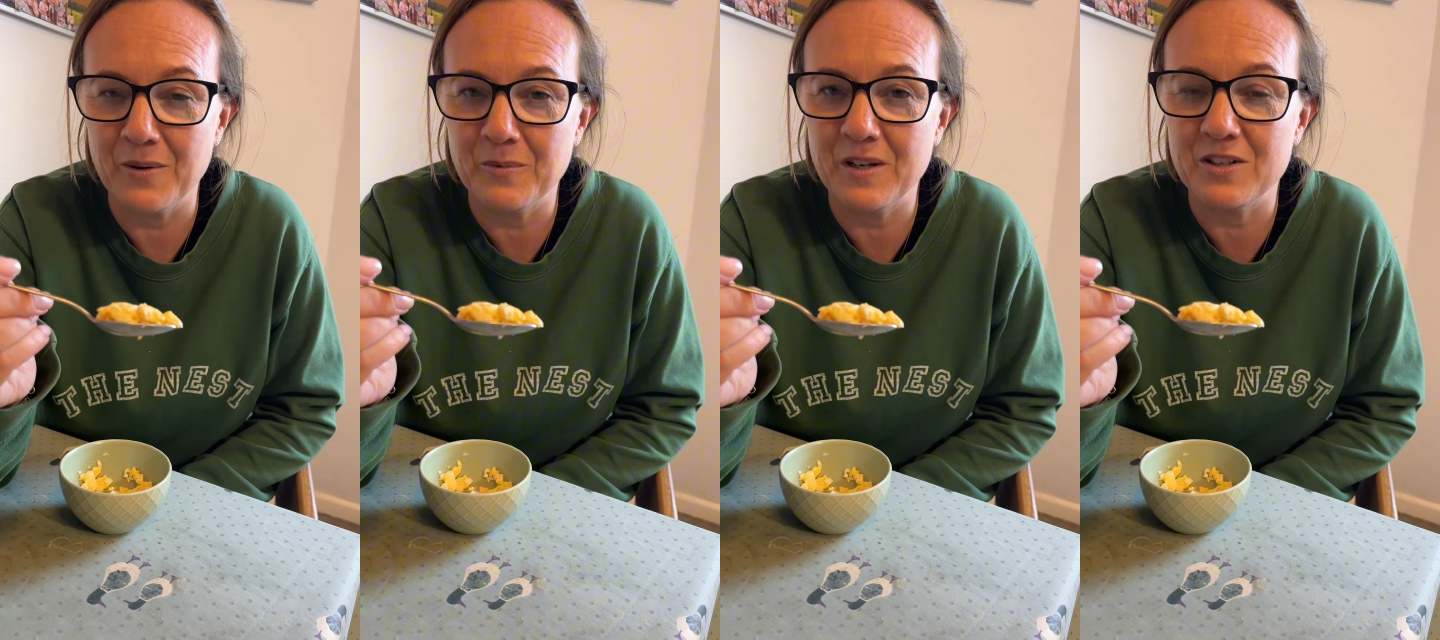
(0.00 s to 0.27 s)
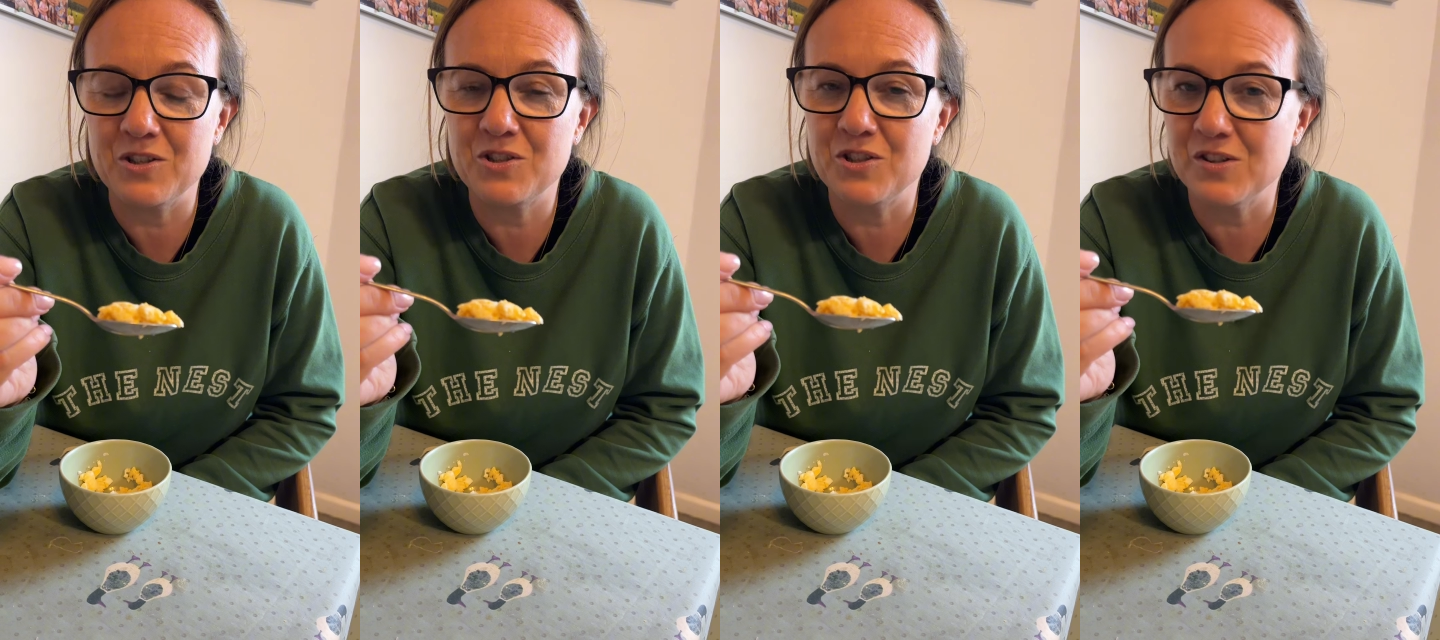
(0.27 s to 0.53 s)

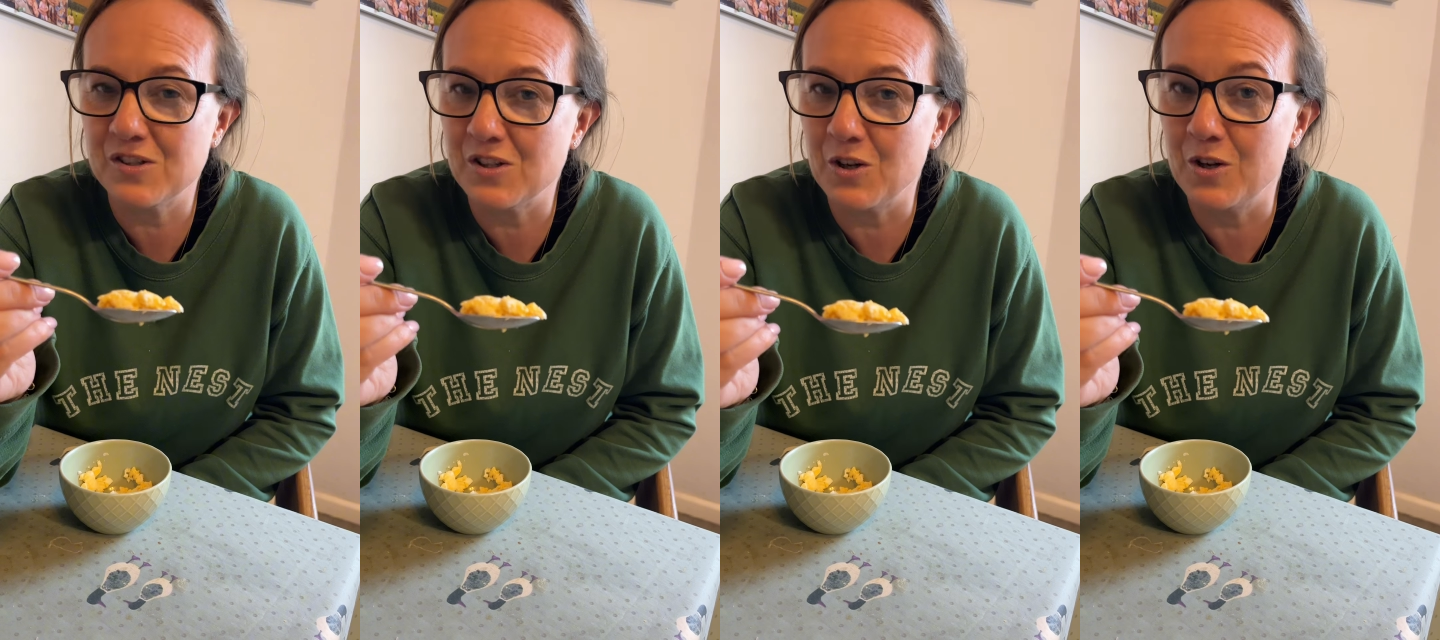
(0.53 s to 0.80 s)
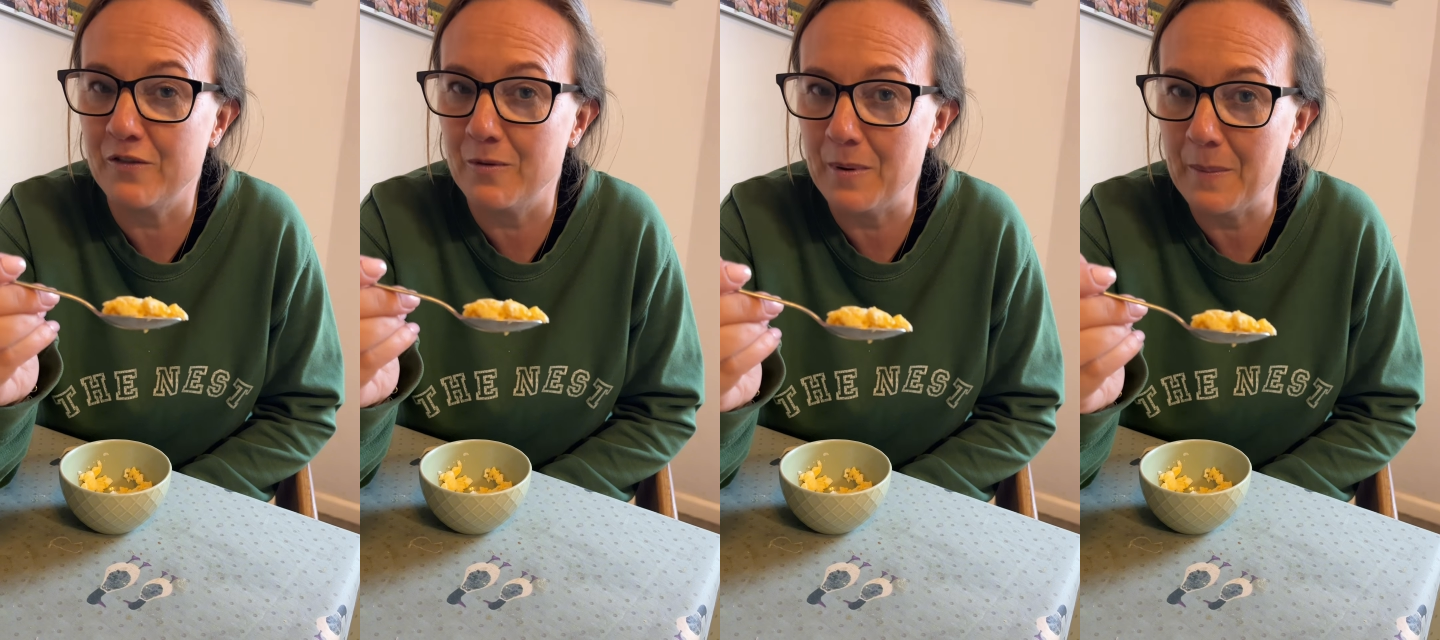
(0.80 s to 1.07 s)
which, just so
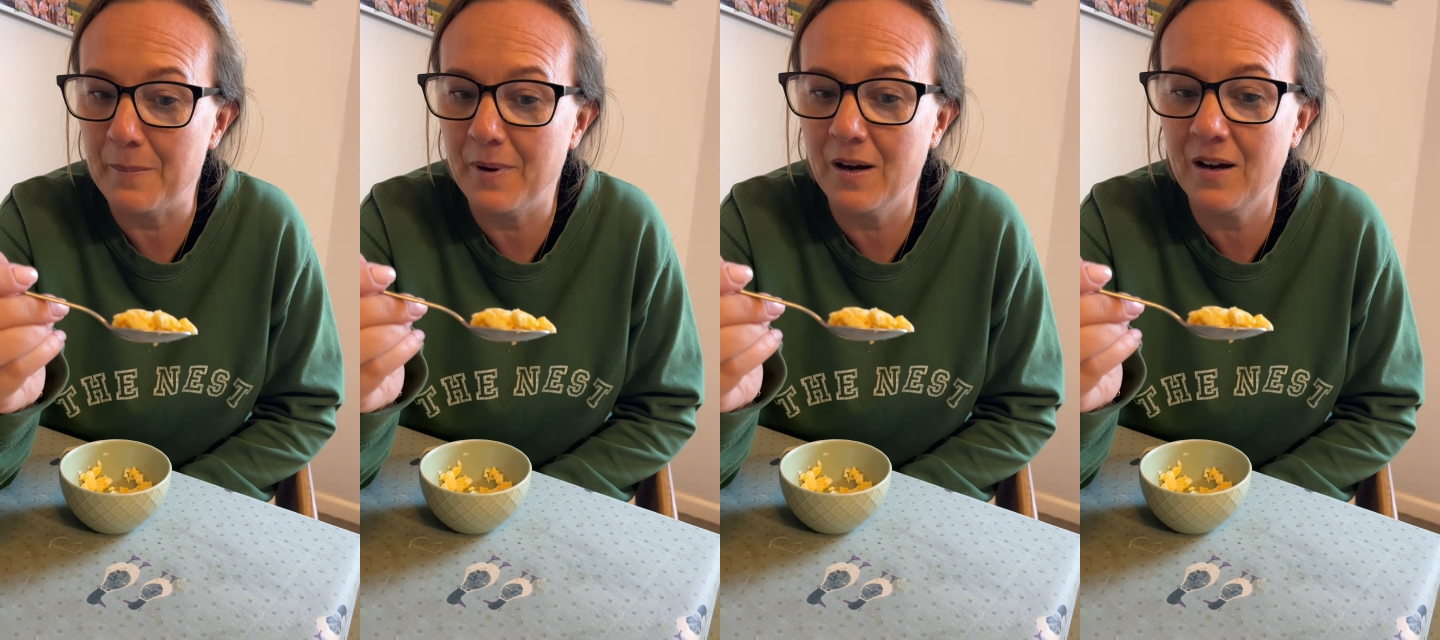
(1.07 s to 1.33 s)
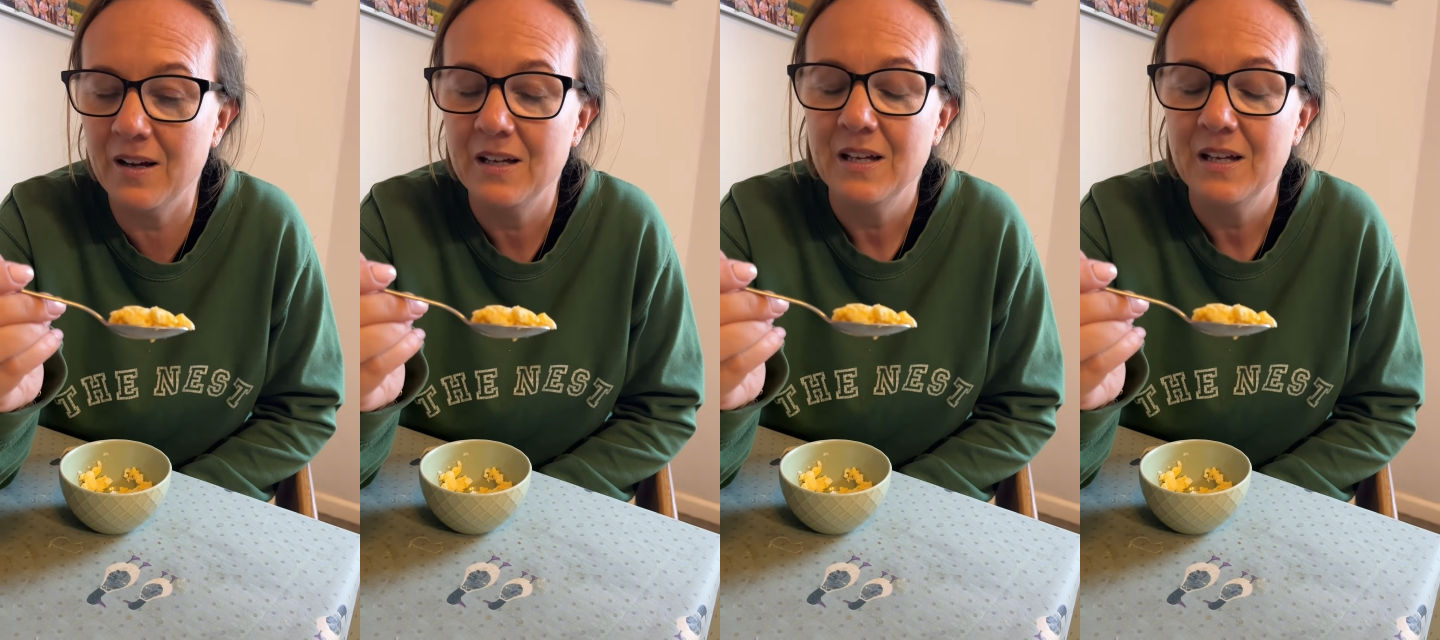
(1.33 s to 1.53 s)
you remember,